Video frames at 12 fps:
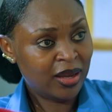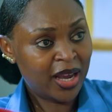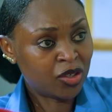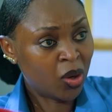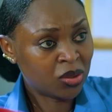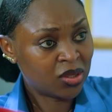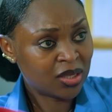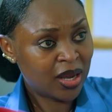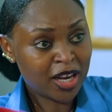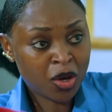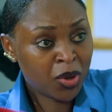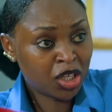I don't
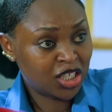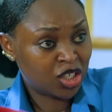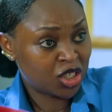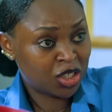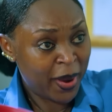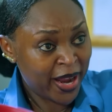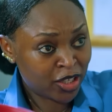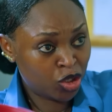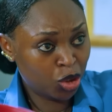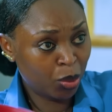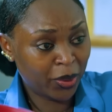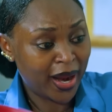want to
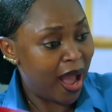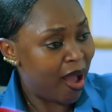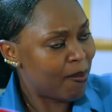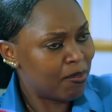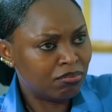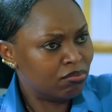disrespect you, but